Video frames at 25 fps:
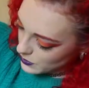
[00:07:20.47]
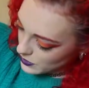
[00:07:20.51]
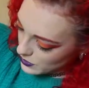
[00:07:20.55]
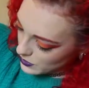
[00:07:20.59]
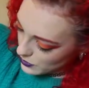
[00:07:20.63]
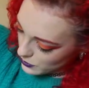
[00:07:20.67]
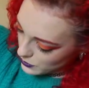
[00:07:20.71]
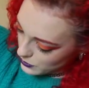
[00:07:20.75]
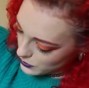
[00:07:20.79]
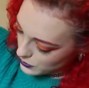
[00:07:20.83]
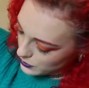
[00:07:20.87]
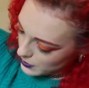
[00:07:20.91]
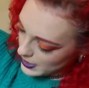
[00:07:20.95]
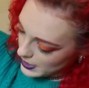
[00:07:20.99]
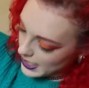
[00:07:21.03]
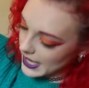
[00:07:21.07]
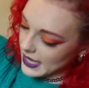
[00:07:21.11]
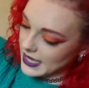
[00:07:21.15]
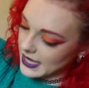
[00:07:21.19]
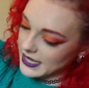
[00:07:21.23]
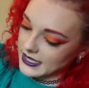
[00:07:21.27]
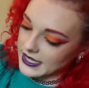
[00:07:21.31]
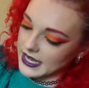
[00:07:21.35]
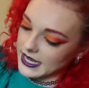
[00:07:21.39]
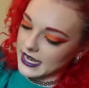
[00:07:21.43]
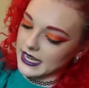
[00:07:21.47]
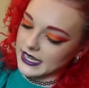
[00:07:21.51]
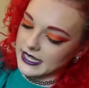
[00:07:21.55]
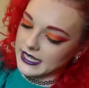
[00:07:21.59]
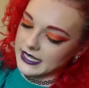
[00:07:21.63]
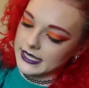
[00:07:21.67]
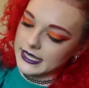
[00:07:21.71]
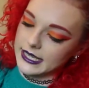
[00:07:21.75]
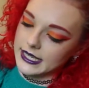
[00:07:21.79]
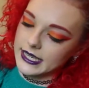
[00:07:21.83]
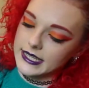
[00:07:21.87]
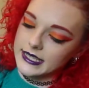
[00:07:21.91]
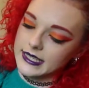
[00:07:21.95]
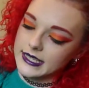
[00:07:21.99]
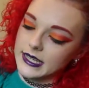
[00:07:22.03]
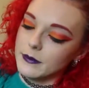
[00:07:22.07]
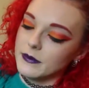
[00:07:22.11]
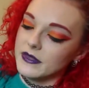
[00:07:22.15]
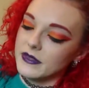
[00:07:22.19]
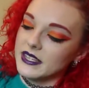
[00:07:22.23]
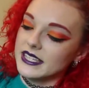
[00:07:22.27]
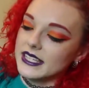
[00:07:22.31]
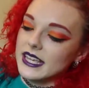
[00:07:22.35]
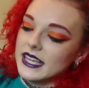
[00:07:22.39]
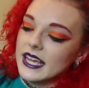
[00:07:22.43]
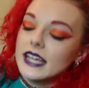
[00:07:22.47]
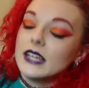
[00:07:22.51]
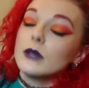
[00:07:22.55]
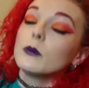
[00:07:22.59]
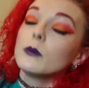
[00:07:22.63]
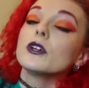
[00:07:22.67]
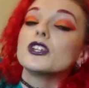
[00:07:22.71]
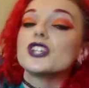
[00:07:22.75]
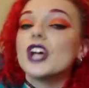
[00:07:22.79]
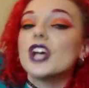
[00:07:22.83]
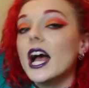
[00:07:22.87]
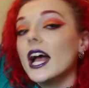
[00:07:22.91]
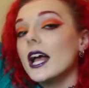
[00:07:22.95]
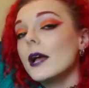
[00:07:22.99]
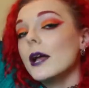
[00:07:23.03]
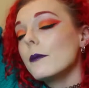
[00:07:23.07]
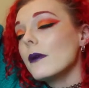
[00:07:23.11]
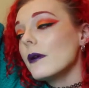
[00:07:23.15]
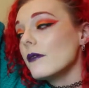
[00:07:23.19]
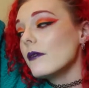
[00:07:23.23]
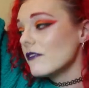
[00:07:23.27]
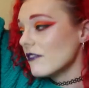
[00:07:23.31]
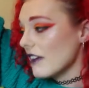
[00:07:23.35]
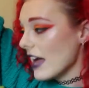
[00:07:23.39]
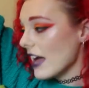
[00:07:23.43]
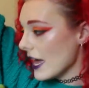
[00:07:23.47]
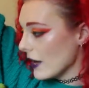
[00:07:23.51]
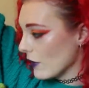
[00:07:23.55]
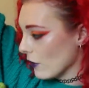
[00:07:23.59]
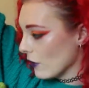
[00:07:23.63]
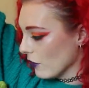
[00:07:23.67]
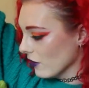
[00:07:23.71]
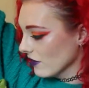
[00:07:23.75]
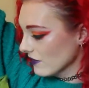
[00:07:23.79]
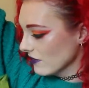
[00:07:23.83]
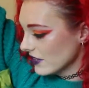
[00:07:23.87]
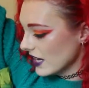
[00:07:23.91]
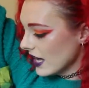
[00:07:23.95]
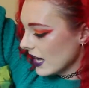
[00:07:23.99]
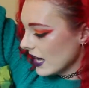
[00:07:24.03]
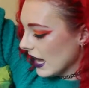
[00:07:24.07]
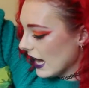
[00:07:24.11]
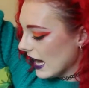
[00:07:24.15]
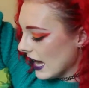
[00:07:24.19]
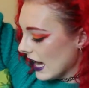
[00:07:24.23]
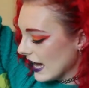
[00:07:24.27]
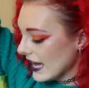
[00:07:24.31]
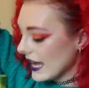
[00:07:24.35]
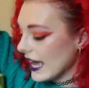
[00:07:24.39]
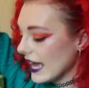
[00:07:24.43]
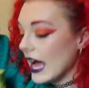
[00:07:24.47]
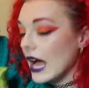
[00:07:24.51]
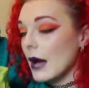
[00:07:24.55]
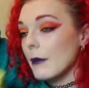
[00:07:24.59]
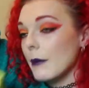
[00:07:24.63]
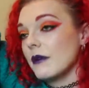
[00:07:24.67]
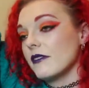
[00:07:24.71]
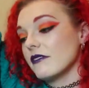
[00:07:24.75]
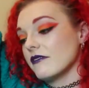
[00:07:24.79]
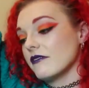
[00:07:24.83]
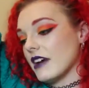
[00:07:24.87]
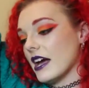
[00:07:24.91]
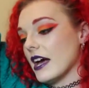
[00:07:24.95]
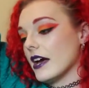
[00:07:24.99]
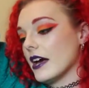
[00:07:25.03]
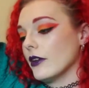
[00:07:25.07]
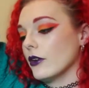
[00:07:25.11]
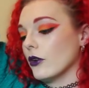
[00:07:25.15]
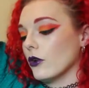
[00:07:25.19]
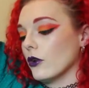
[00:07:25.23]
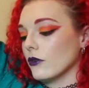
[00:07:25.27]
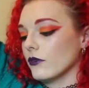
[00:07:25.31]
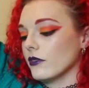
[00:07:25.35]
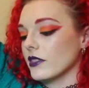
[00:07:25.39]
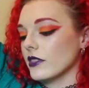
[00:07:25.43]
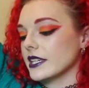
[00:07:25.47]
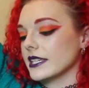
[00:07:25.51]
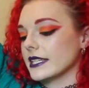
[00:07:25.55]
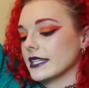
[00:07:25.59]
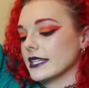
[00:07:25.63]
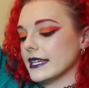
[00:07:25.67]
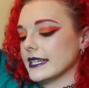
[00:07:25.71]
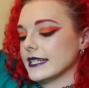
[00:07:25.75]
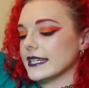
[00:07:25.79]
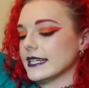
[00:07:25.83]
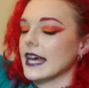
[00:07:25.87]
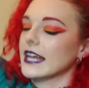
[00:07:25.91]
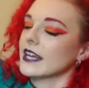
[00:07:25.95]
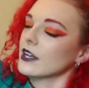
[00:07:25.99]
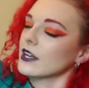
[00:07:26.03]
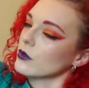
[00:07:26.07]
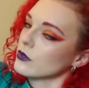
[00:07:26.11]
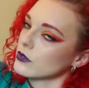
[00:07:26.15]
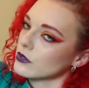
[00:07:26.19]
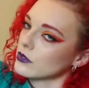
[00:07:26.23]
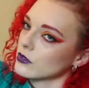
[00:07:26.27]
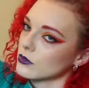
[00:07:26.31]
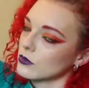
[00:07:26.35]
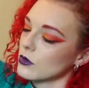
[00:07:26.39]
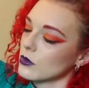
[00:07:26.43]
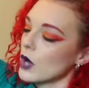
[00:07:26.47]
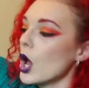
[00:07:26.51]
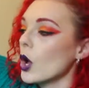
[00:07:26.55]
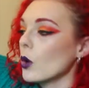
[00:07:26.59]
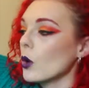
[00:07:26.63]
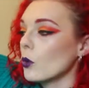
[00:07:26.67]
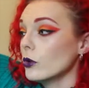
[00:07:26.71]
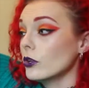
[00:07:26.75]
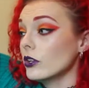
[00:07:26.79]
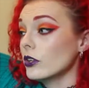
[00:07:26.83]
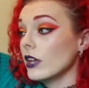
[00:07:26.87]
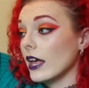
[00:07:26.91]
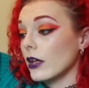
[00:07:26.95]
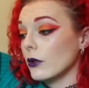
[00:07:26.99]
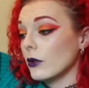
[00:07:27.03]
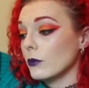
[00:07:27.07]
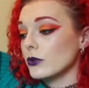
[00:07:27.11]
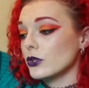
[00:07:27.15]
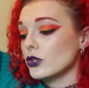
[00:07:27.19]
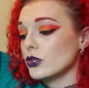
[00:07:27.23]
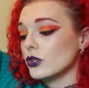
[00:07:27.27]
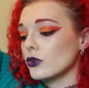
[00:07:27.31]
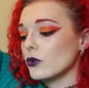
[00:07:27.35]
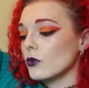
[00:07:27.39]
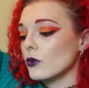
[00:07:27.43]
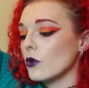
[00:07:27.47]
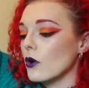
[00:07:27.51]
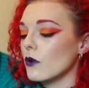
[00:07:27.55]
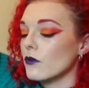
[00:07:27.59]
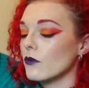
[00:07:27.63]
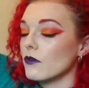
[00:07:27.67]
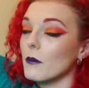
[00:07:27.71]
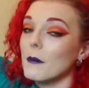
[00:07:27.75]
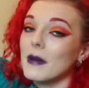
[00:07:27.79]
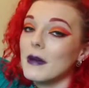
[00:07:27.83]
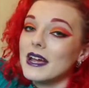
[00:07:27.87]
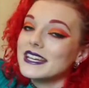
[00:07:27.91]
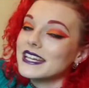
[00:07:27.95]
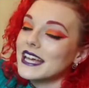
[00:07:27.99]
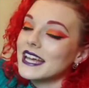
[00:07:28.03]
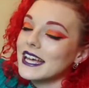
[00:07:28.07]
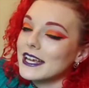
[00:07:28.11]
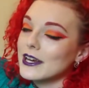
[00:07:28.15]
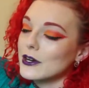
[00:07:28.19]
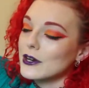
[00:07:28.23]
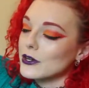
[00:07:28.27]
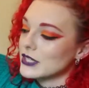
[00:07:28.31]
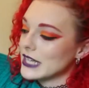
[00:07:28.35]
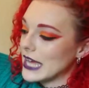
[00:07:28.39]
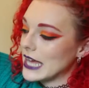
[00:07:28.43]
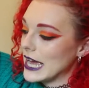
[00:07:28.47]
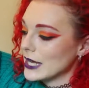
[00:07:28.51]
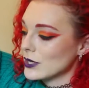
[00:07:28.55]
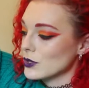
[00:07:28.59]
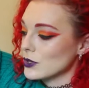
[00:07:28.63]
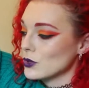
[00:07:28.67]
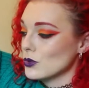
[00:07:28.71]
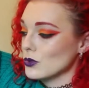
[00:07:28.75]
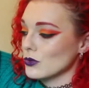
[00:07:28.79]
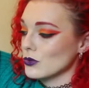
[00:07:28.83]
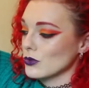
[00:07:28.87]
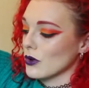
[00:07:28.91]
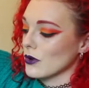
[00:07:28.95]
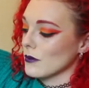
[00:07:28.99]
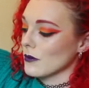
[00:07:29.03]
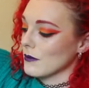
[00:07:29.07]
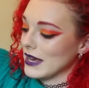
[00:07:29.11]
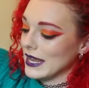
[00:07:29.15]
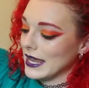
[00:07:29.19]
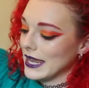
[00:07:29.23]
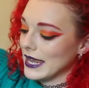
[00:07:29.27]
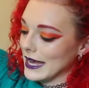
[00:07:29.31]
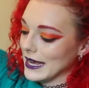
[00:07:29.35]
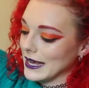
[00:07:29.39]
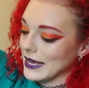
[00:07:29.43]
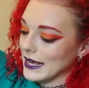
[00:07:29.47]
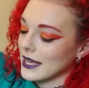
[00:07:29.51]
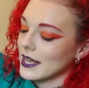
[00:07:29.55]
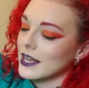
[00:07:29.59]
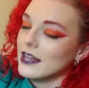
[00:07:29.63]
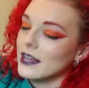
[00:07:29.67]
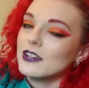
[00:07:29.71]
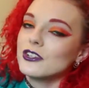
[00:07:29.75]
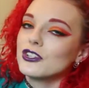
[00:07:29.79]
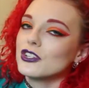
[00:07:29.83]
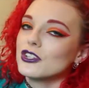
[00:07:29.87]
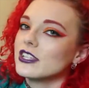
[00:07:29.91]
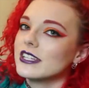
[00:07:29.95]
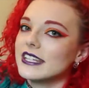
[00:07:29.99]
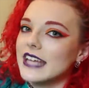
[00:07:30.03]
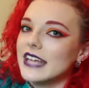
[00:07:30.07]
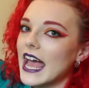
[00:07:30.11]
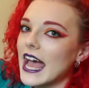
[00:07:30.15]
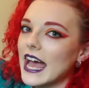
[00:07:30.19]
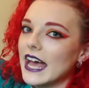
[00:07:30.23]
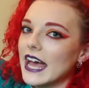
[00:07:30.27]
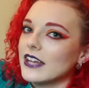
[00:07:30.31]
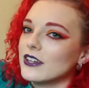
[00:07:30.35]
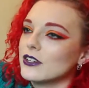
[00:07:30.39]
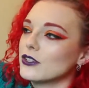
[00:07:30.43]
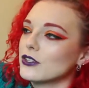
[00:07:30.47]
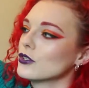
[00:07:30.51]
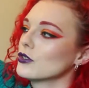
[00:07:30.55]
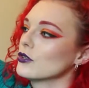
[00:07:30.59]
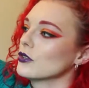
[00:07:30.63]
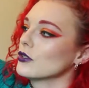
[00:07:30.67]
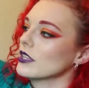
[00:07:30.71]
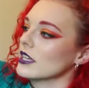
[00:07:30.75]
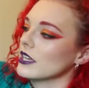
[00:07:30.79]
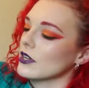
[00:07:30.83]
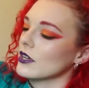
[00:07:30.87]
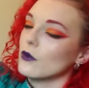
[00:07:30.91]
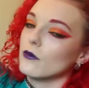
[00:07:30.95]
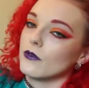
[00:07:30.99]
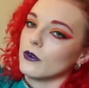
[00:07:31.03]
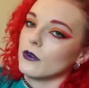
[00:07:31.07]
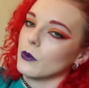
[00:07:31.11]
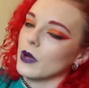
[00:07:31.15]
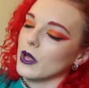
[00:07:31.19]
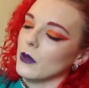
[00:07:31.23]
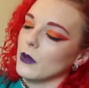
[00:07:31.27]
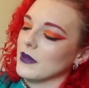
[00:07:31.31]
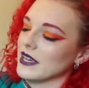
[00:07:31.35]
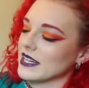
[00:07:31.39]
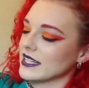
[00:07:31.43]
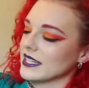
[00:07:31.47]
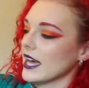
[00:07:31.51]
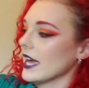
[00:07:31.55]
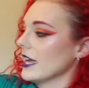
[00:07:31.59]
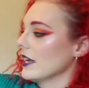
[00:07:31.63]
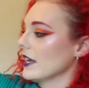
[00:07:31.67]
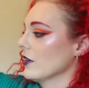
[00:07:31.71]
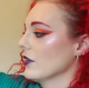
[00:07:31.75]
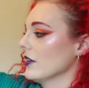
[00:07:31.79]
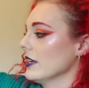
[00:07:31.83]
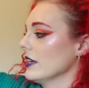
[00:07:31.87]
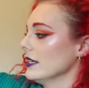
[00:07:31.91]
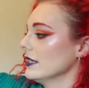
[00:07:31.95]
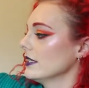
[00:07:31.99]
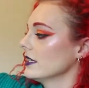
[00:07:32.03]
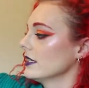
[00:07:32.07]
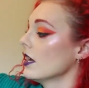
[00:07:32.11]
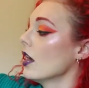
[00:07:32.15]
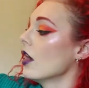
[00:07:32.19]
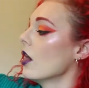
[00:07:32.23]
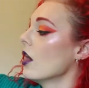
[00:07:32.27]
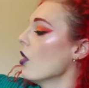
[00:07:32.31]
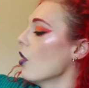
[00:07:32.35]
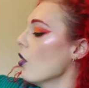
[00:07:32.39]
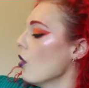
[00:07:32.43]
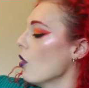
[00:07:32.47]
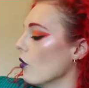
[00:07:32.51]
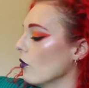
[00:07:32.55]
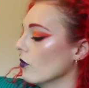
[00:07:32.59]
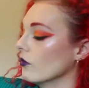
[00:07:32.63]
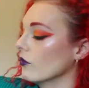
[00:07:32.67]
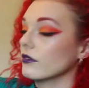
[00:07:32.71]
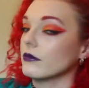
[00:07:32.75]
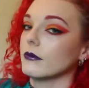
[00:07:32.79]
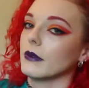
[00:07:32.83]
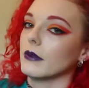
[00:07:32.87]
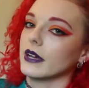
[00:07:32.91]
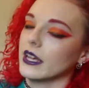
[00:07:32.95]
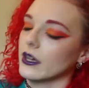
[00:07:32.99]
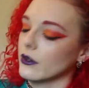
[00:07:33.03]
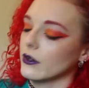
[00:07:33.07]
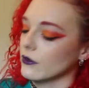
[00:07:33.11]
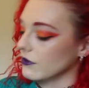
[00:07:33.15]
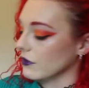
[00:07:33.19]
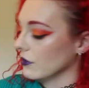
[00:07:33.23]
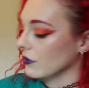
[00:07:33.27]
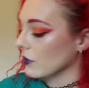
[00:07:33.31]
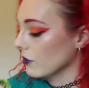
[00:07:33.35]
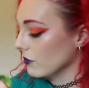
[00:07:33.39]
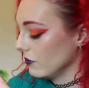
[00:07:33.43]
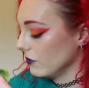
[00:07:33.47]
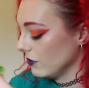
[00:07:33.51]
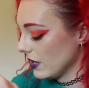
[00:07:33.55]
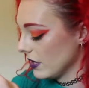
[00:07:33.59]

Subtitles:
one also has a slit up the side, which I am a fan of. I am a fan of the slit, and also would help show off my tiger tattoo on my leg, just to add to the overwhelming tigerness of my outfit of